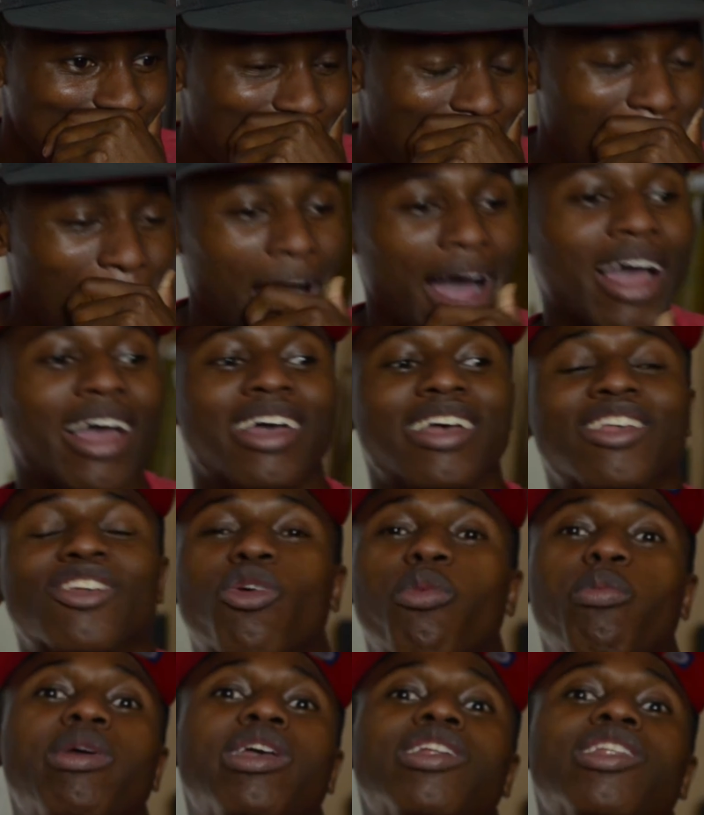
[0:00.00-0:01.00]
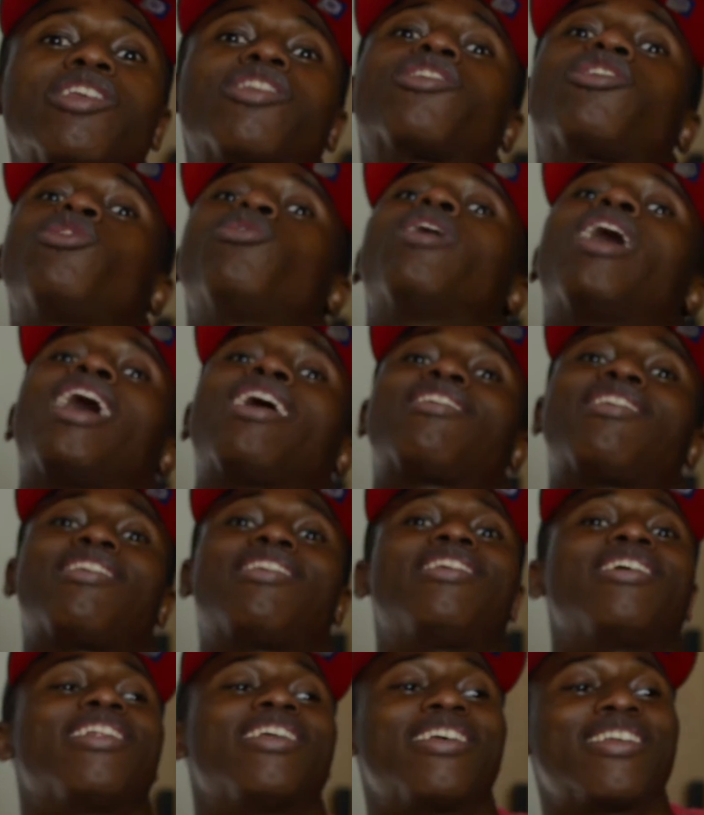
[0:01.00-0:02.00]
Alright, there's two answers
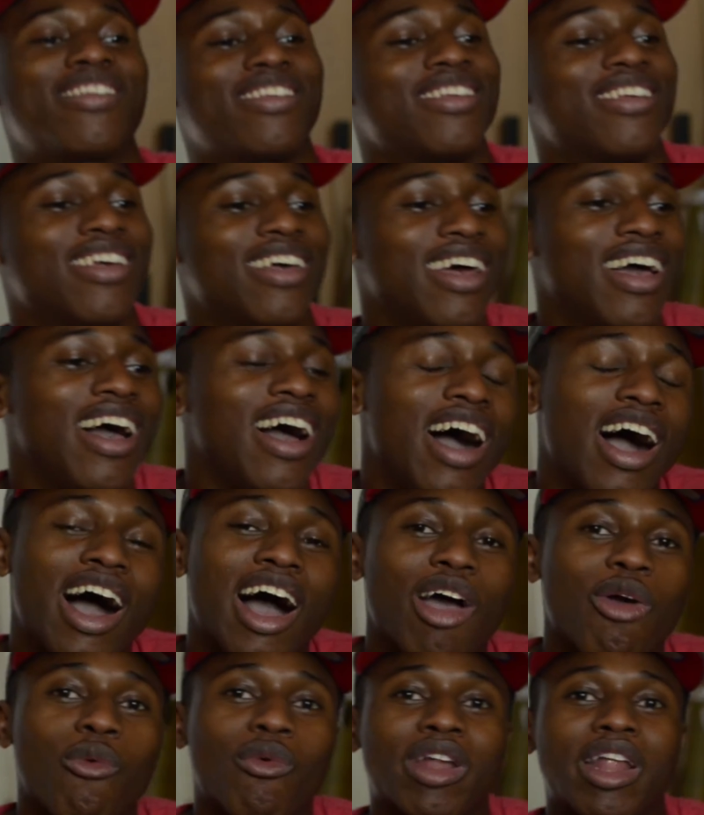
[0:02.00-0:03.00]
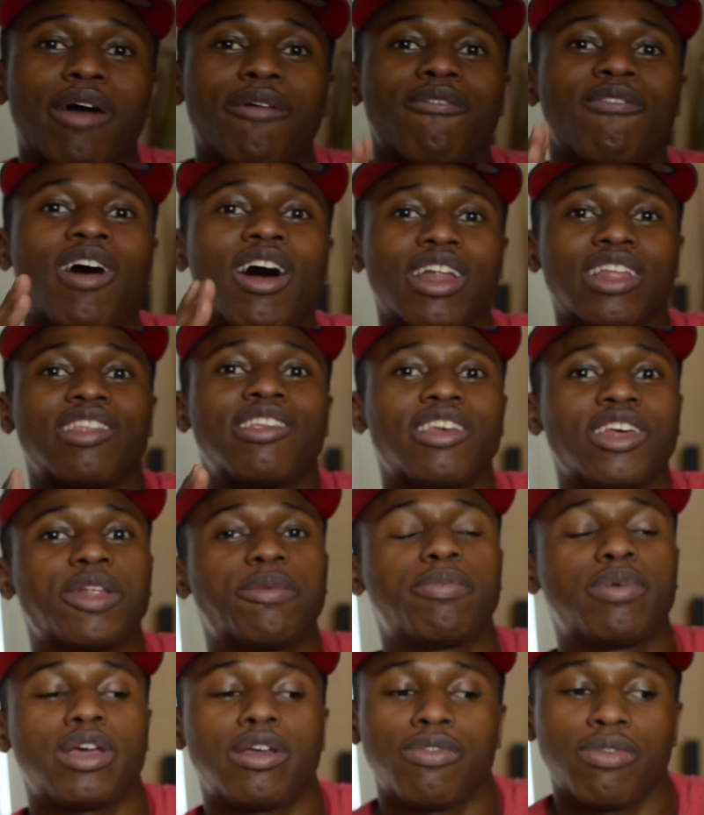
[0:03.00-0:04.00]
to this. when I volunteered to
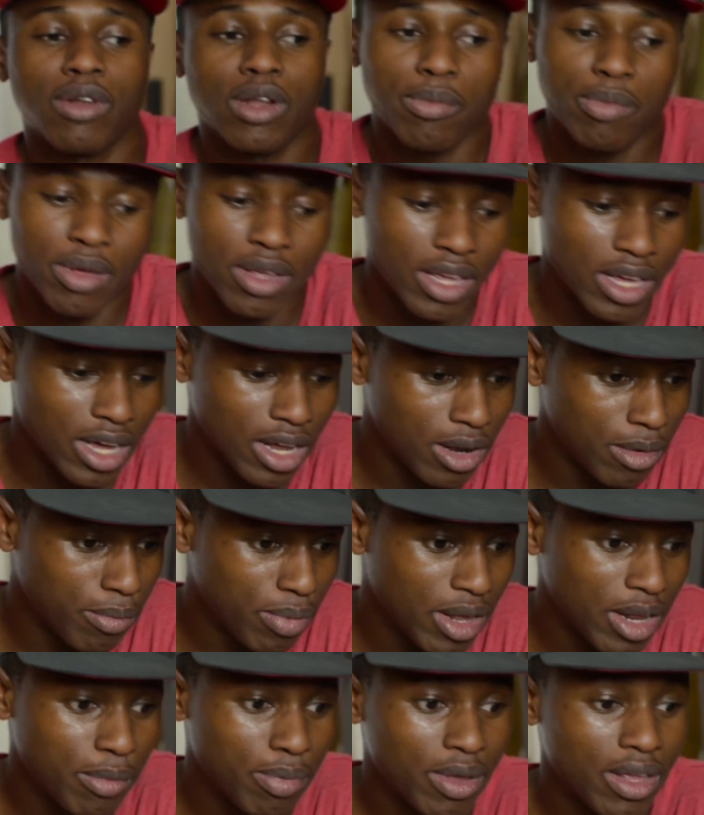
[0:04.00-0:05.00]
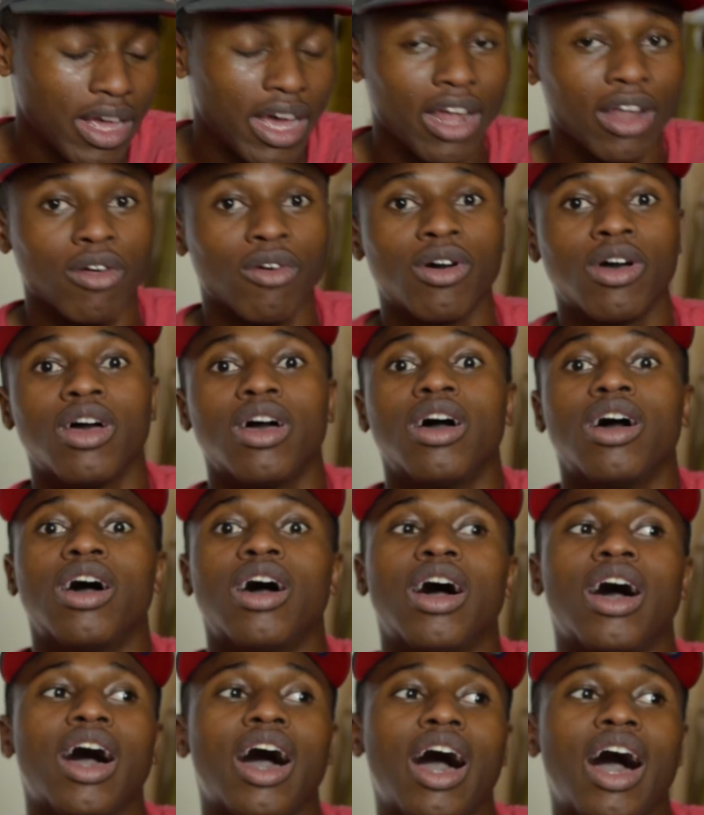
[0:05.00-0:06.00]
play piano,
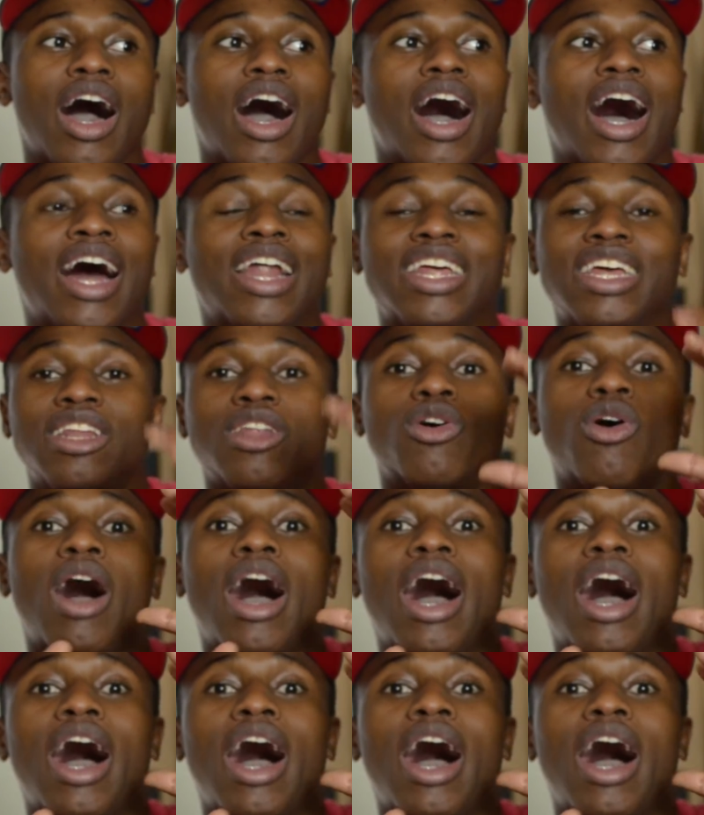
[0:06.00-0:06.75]
I didn't know